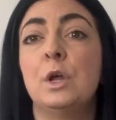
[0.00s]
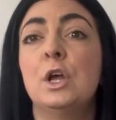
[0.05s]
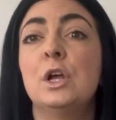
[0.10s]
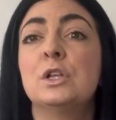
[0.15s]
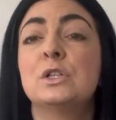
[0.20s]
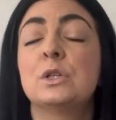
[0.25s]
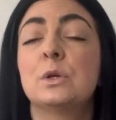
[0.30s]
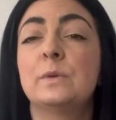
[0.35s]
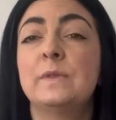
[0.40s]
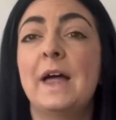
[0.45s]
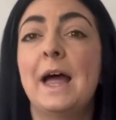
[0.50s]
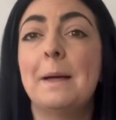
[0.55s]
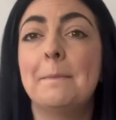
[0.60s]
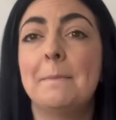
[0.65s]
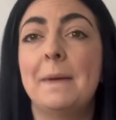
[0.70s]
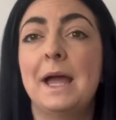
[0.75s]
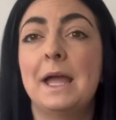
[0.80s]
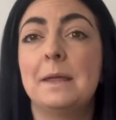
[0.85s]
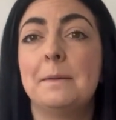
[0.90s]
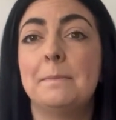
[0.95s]
So that
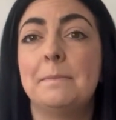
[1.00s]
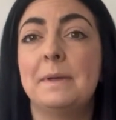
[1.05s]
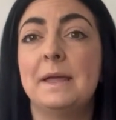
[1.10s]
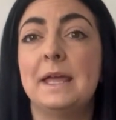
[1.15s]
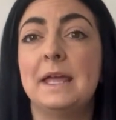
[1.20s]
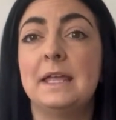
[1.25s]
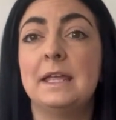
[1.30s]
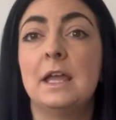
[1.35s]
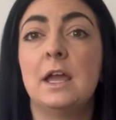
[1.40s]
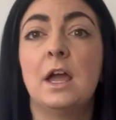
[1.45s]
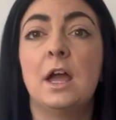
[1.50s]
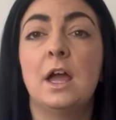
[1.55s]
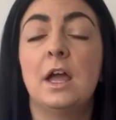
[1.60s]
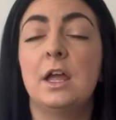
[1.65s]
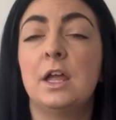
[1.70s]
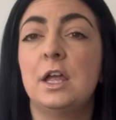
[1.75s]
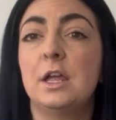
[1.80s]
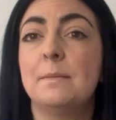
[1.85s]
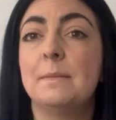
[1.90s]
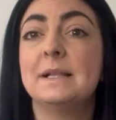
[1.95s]
might be
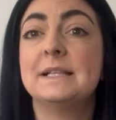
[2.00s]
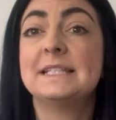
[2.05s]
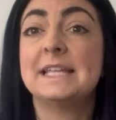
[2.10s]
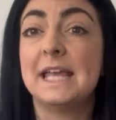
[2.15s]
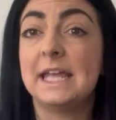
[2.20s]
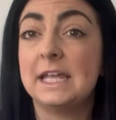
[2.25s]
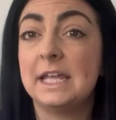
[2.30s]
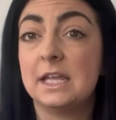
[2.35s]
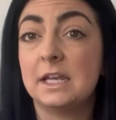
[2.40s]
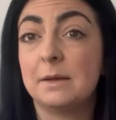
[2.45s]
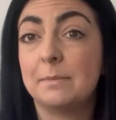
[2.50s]
taking